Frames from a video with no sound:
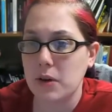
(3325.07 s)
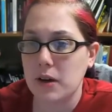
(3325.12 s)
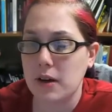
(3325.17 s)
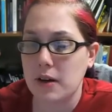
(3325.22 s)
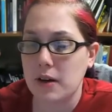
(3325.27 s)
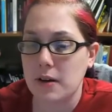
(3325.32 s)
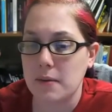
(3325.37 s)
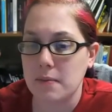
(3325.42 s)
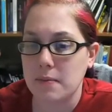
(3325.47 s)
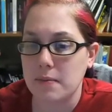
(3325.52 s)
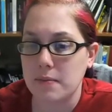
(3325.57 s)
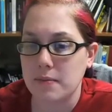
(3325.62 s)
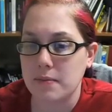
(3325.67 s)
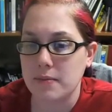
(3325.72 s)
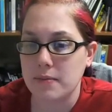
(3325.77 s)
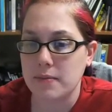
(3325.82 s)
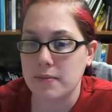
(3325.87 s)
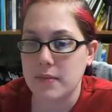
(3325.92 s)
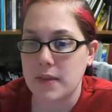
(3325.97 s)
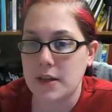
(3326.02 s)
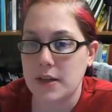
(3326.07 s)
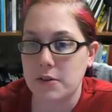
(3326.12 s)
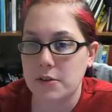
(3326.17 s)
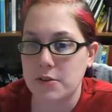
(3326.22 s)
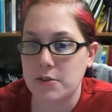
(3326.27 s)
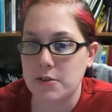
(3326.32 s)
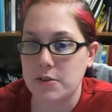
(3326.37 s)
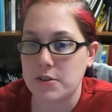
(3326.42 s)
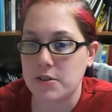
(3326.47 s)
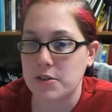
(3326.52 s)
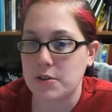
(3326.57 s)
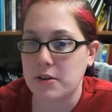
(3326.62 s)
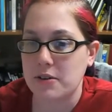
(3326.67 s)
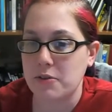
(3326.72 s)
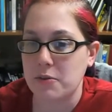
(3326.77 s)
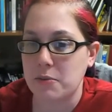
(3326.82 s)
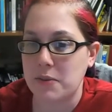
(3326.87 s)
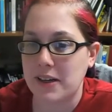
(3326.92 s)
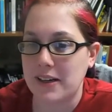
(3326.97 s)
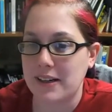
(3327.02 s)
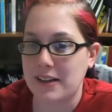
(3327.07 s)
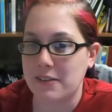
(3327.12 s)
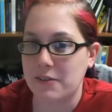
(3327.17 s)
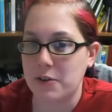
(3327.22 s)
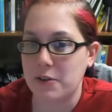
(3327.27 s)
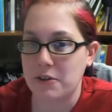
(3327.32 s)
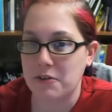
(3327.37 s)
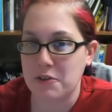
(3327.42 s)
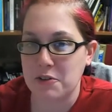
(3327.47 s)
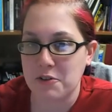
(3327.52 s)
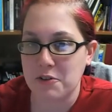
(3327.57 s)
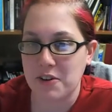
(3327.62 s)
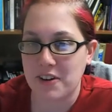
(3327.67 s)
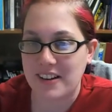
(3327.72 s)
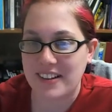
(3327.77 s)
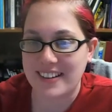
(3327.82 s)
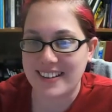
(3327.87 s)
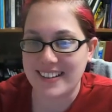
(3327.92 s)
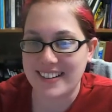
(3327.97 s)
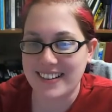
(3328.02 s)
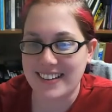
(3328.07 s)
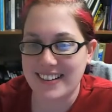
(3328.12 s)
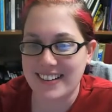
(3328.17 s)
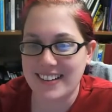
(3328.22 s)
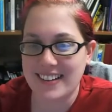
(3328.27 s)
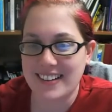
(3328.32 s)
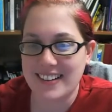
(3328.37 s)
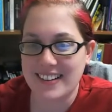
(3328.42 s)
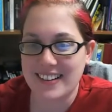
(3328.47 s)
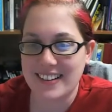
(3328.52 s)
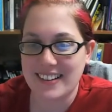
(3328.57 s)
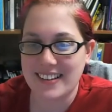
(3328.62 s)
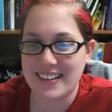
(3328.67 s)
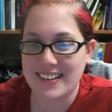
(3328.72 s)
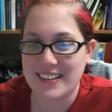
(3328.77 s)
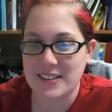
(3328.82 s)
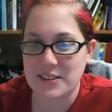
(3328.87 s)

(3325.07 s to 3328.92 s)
Um, I know Georgia, you have a meeting if you have to run. Oh,